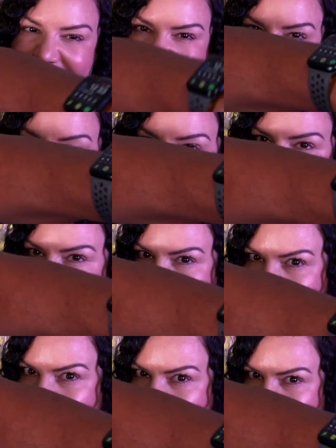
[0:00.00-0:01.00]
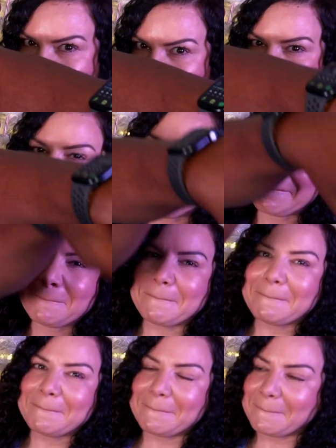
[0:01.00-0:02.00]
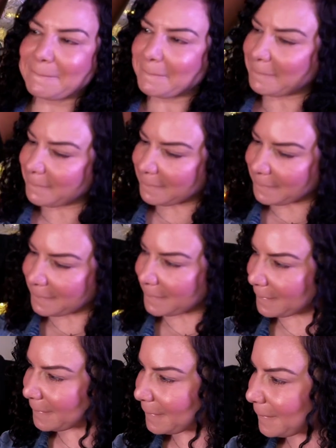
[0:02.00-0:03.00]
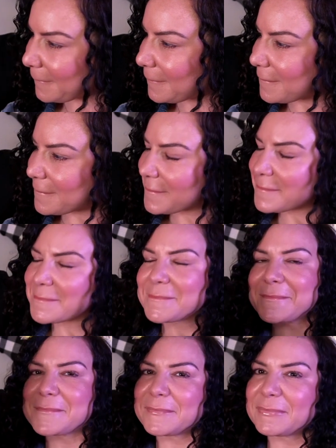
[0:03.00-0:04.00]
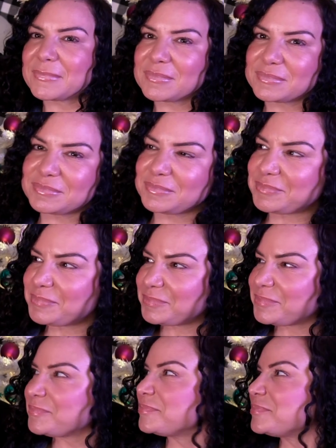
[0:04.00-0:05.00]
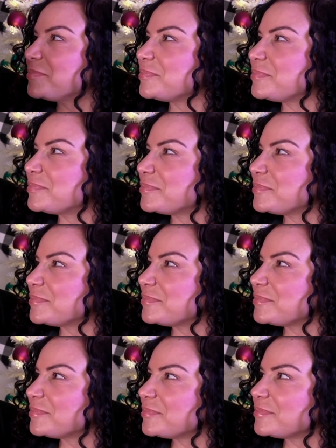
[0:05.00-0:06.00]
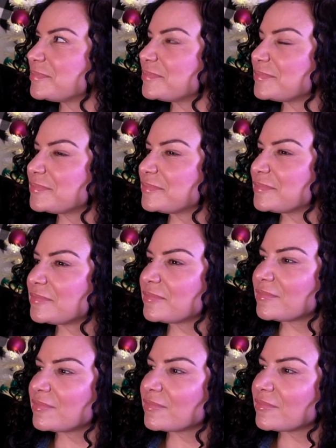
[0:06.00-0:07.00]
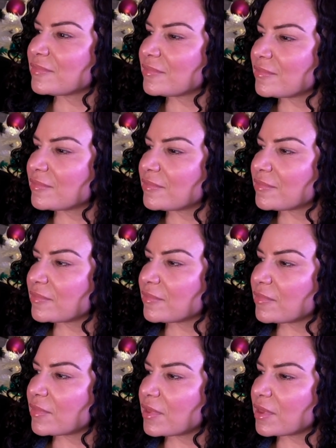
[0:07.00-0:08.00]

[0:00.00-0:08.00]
(not speaking)